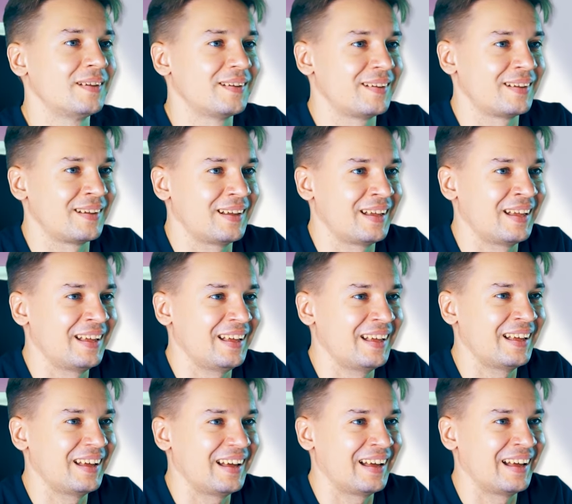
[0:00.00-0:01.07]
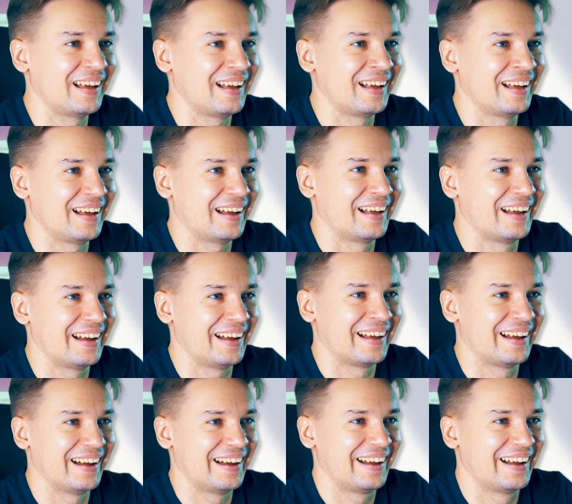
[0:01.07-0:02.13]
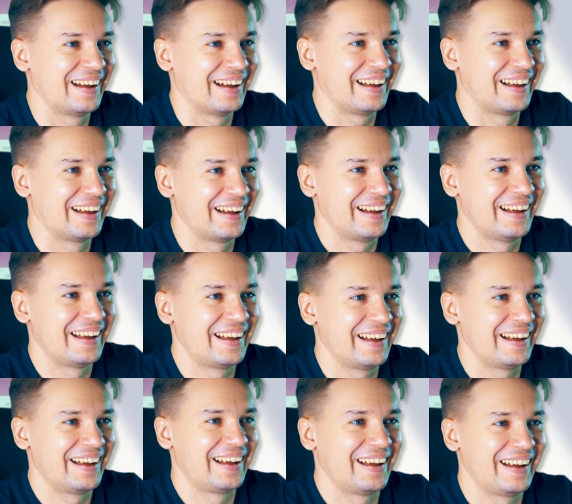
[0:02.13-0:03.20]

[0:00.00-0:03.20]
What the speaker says: Nobody speaks.